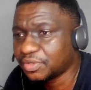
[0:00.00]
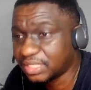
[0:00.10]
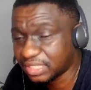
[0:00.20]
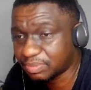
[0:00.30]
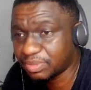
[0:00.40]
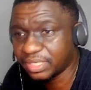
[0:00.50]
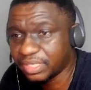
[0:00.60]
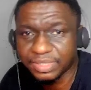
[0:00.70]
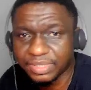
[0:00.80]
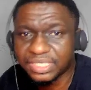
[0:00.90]
especially when
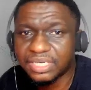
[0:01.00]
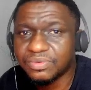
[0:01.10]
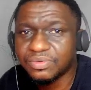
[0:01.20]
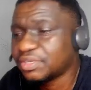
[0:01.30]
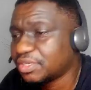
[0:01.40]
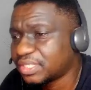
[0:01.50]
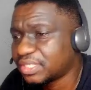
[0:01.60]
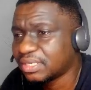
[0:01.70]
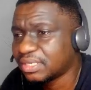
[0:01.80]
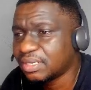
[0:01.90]
you're using
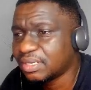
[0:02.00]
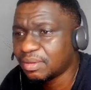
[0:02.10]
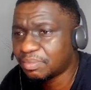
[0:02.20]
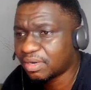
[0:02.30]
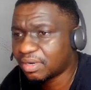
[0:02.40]
Power BI.